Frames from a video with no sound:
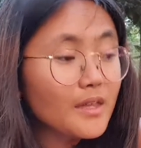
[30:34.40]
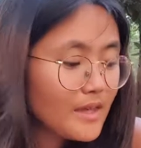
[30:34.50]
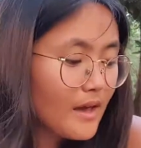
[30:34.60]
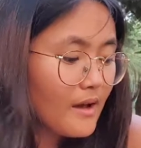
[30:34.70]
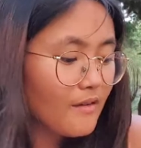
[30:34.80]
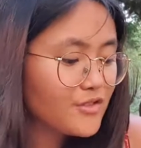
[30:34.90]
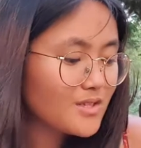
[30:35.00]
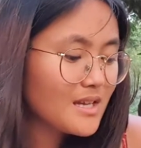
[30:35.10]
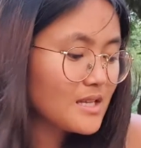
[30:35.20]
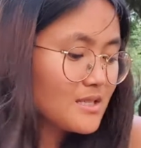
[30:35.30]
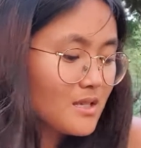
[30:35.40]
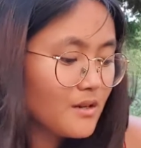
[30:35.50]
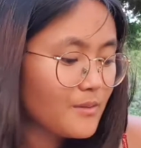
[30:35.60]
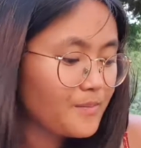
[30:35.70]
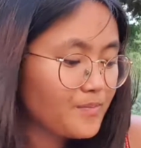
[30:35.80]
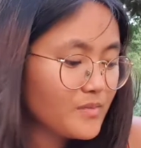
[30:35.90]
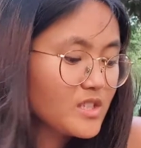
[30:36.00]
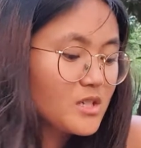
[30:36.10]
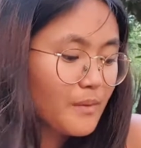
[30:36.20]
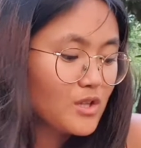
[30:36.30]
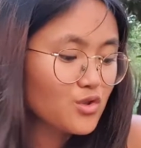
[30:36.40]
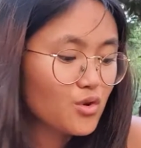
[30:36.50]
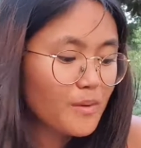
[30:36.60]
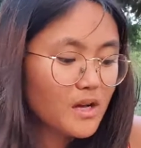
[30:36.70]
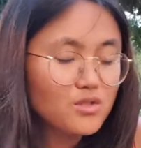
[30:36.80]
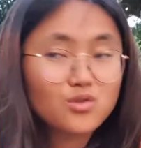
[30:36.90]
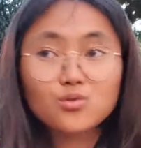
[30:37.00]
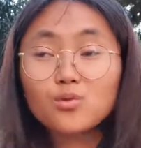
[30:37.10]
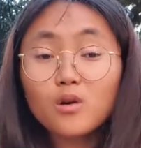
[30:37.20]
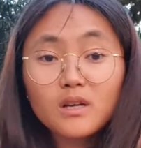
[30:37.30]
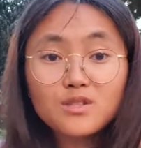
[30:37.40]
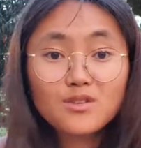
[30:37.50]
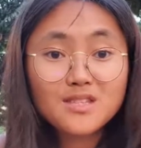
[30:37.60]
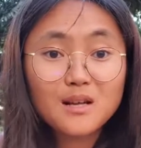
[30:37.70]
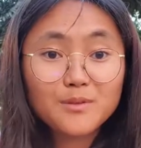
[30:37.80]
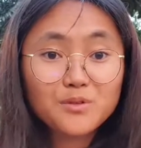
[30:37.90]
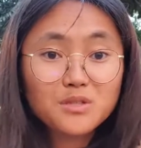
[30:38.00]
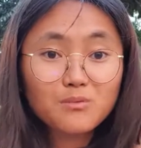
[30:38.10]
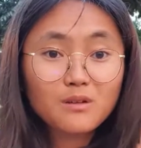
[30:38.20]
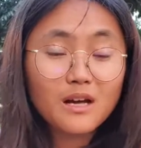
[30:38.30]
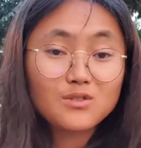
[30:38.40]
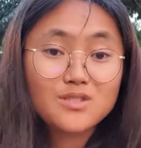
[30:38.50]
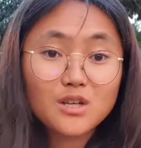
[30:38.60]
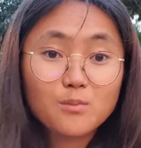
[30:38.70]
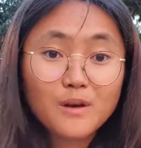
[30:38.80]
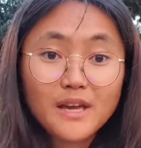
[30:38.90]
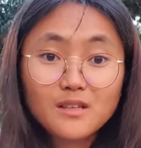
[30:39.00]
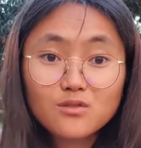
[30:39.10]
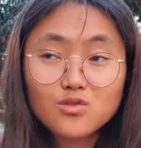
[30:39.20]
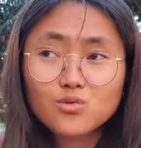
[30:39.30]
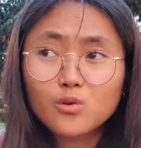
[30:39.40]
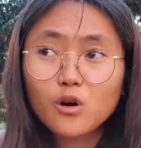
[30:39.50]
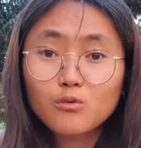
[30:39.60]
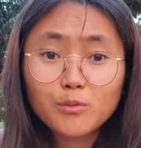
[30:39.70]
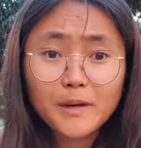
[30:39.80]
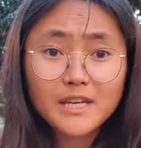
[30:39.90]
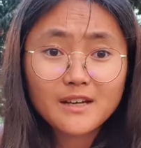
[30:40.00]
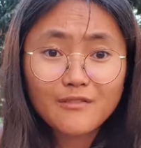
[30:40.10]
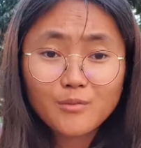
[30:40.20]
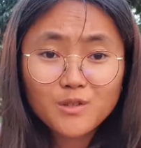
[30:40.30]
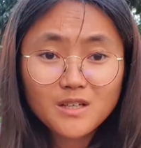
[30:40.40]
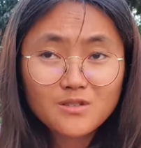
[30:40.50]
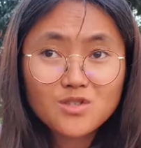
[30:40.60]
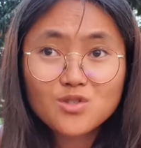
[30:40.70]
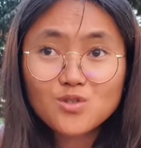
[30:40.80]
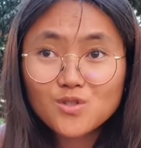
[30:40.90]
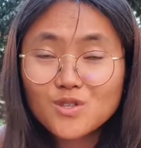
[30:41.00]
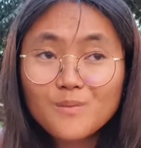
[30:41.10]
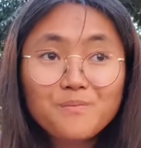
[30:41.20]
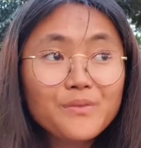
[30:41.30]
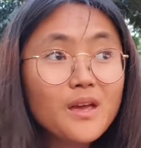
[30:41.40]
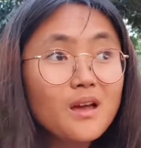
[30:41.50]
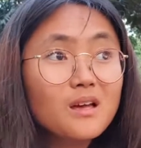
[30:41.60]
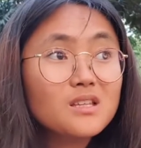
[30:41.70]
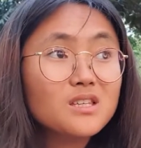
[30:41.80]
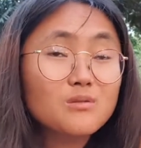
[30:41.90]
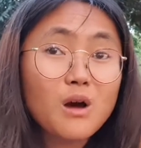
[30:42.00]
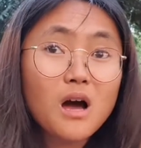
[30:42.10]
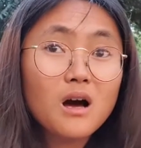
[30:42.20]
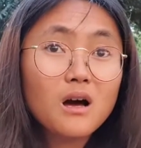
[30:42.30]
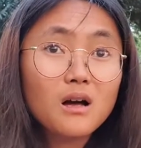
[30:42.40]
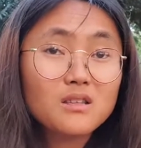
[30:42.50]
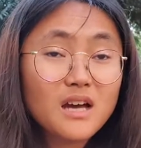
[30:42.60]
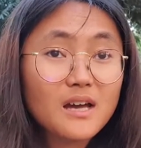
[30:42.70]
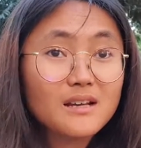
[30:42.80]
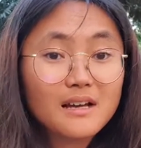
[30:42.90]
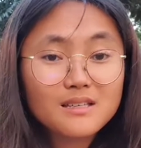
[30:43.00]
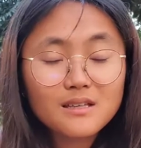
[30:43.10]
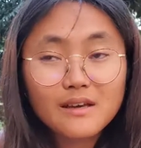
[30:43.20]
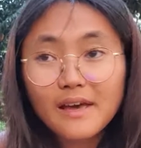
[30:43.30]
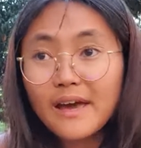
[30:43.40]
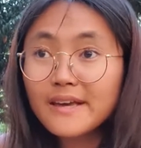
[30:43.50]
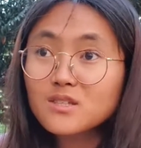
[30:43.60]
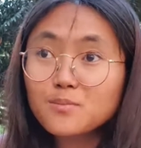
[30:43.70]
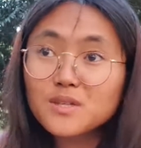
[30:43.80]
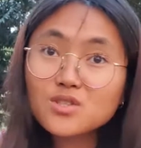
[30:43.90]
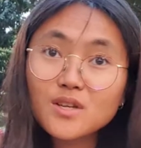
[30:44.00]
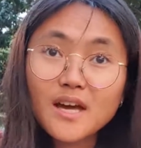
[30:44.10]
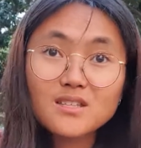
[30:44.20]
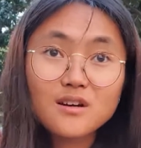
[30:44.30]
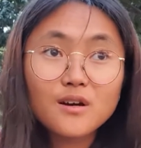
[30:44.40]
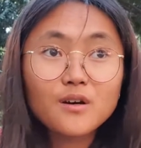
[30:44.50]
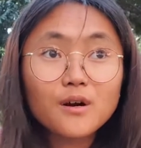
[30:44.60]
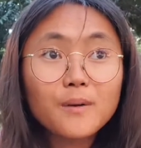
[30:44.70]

yeah, after that, Jim had to go back to his hostel because he had to take a plane to Romania, from what I understood. Kira and I like ate a bit together